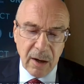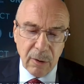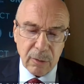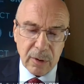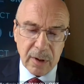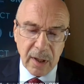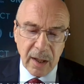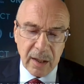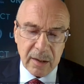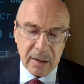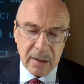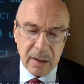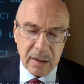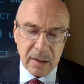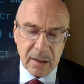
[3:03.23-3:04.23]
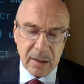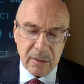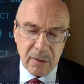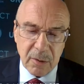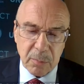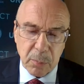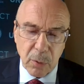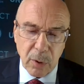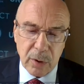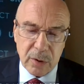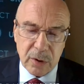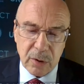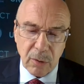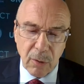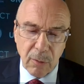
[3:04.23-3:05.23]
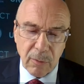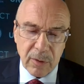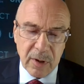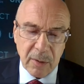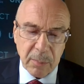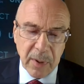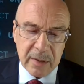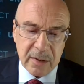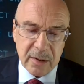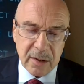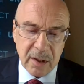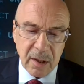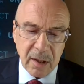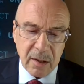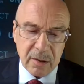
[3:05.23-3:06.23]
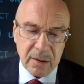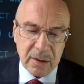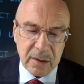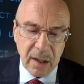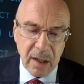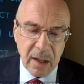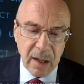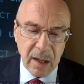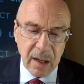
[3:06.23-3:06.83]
outlined in reports over the past years